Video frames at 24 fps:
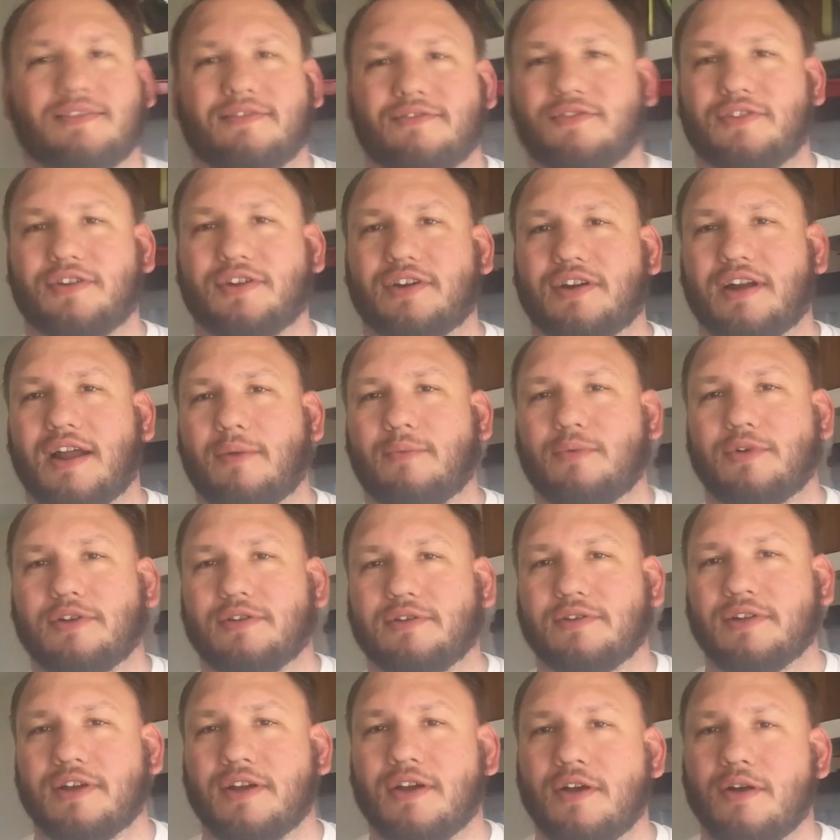Figured I
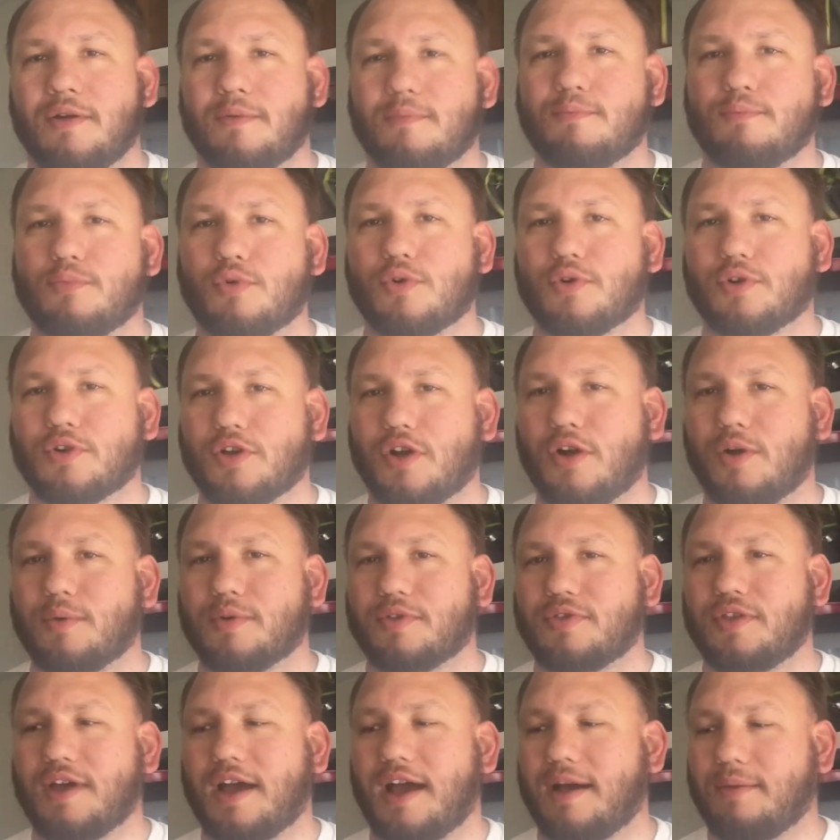wouldn't bore y'all
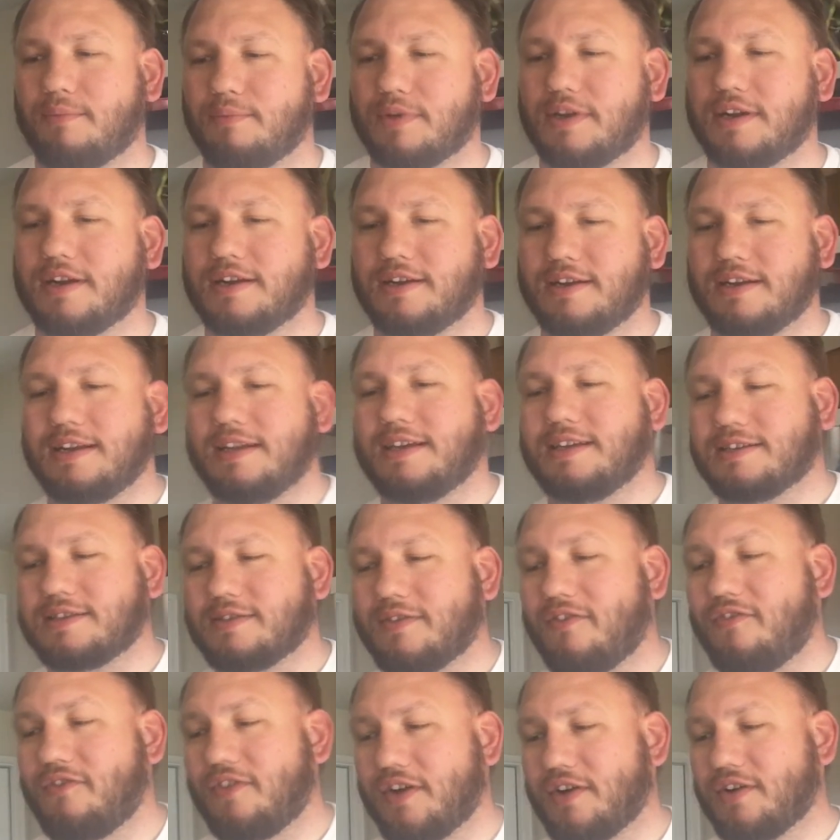with that, but it is
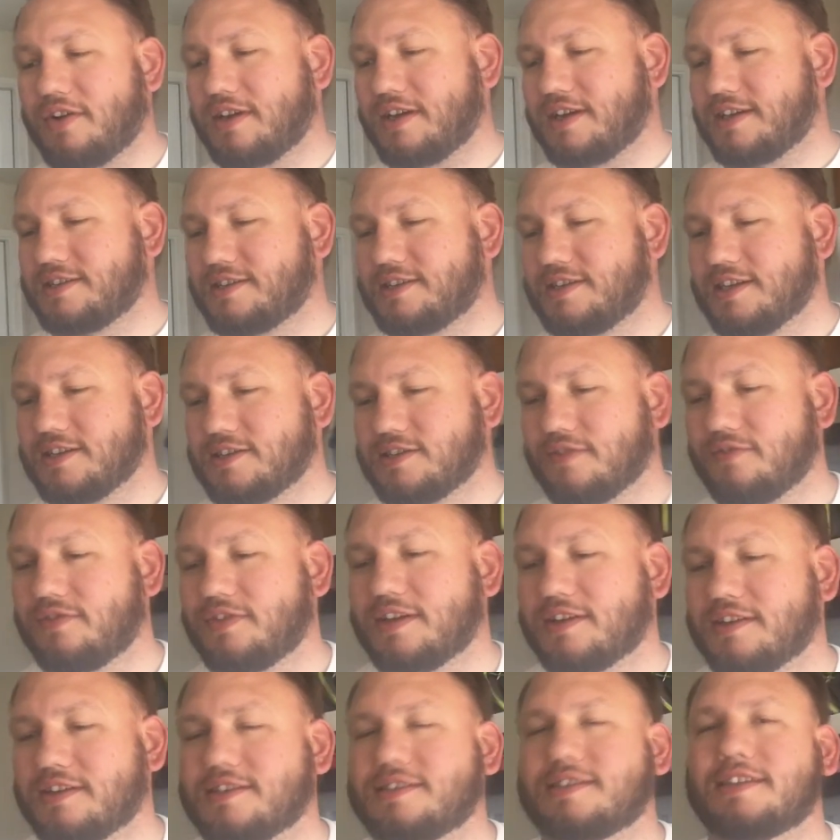fairly extensive to
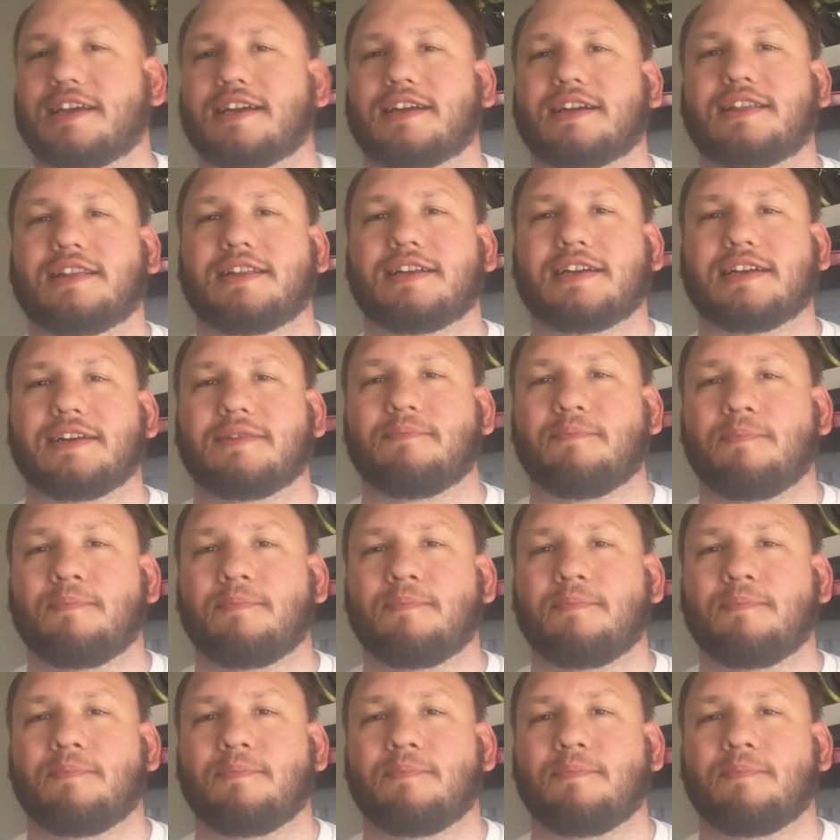get this thing clean.